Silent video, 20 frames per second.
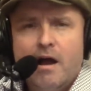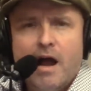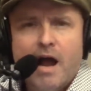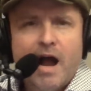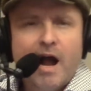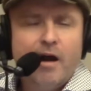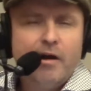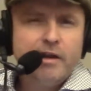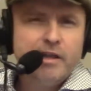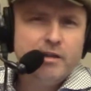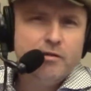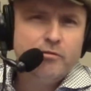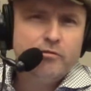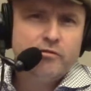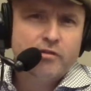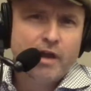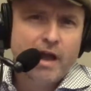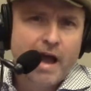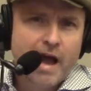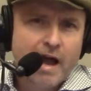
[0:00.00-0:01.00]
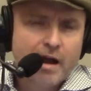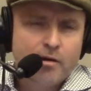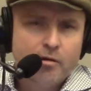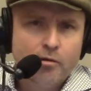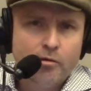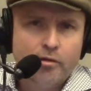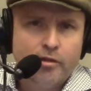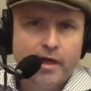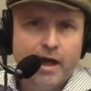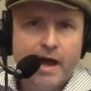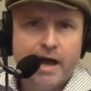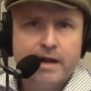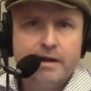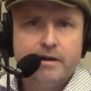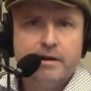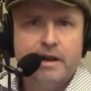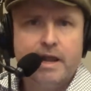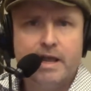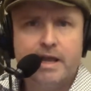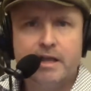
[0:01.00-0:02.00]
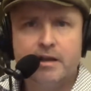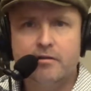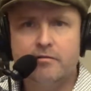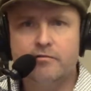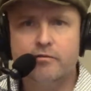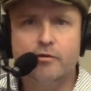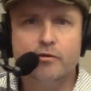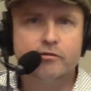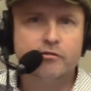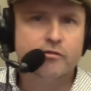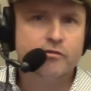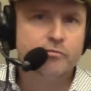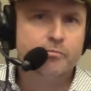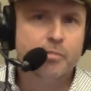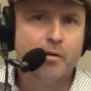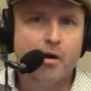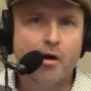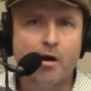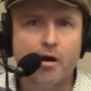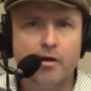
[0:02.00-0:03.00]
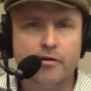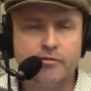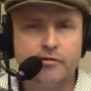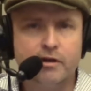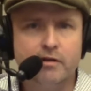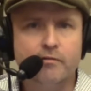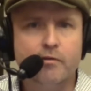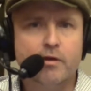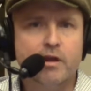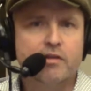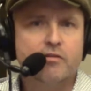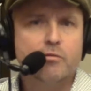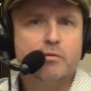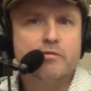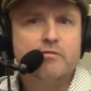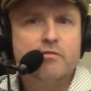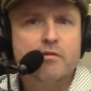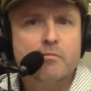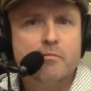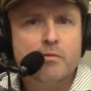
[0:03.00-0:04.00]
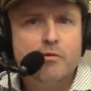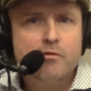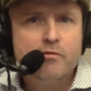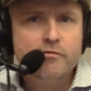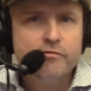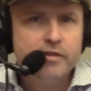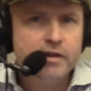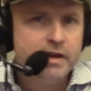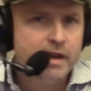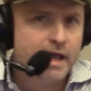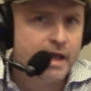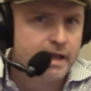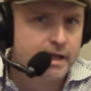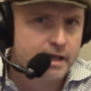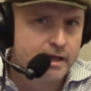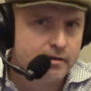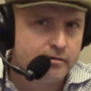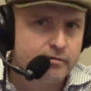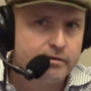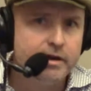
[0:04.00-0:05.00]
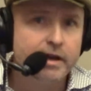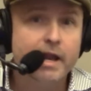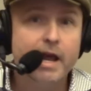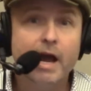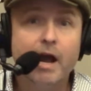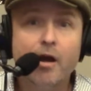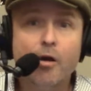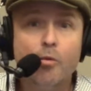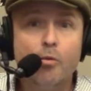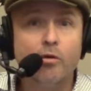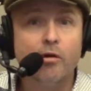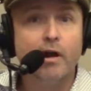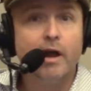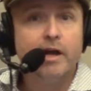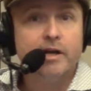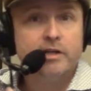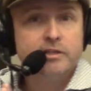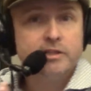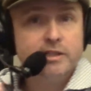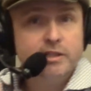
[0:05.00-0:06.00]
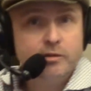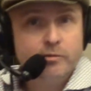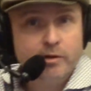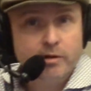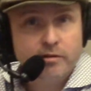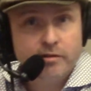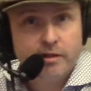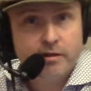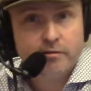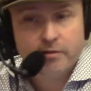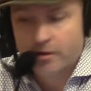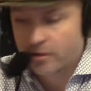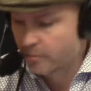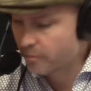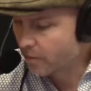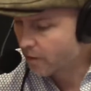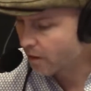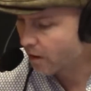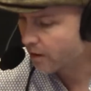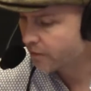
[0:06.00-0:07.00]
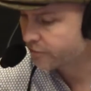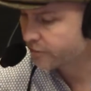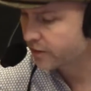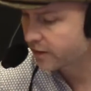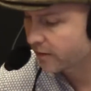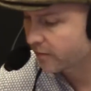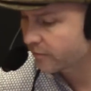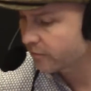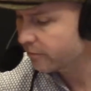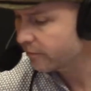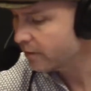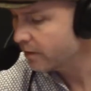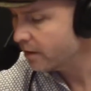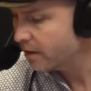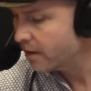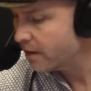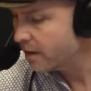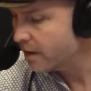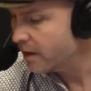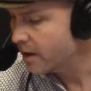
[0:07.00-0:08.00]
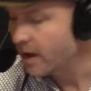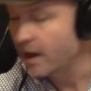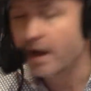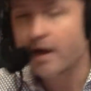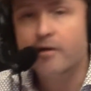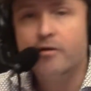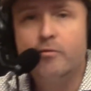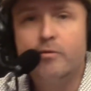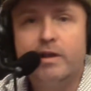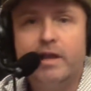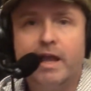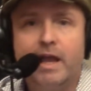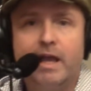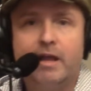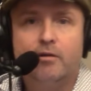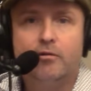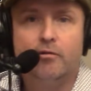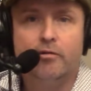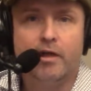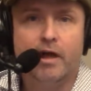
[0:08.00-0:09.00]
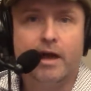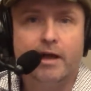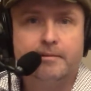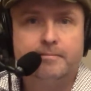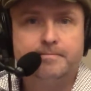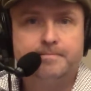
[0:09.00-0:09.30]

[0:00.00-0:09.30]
how do you tackle that negative versus positive? Okay, so we removed the negative. Now we're actually doing things that are positive. How do we handle that?